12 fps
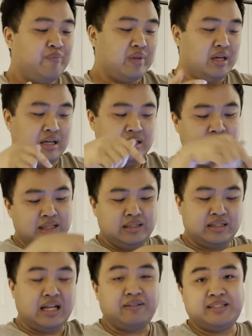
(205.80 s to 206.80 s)
Uh,
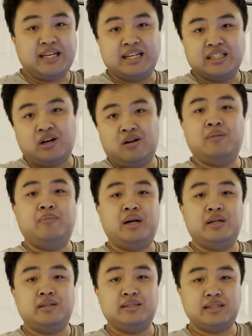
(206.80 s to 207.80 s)
there's a lot of settings on the
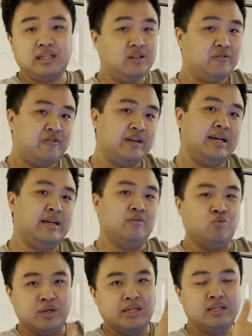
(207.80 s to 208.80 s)
monitor itself, and
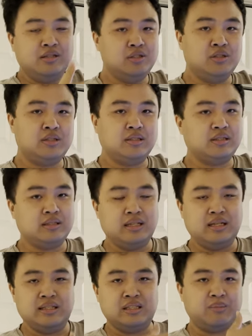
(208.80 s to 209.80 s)
Windows
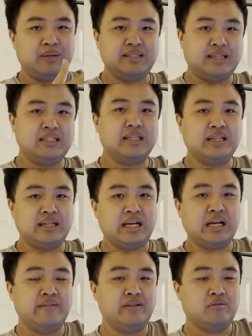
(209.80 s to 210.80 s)
uh, display settings can take
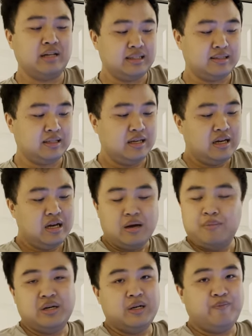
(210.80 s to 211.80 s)
care of the rest.
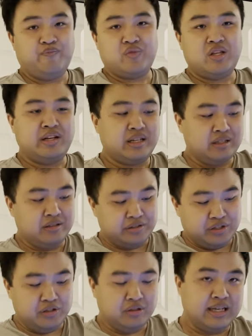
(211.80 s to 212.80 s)
But you know, you could do
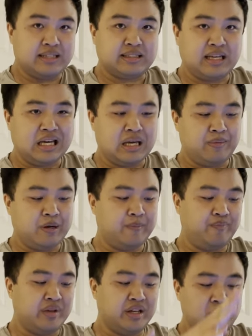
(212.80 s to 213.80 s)
two landscape,
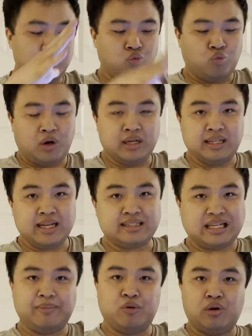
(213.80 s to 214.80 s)
you could do one
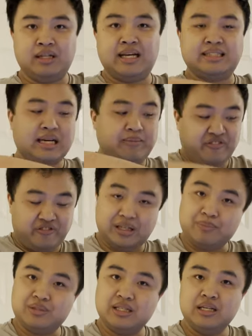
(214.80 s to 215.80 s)
landscape and one landscape
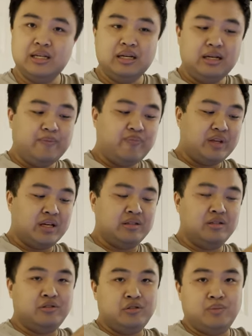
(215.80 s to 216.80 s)
flipped. You could
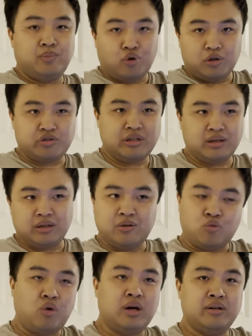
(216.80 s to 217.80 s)
do two portrait,
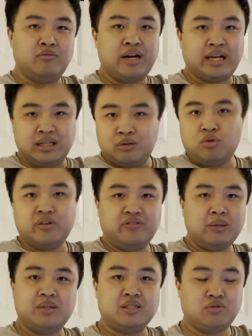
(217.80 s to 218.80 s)
one regular, one
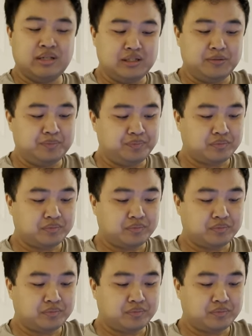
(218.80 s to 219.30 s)
flipped as well,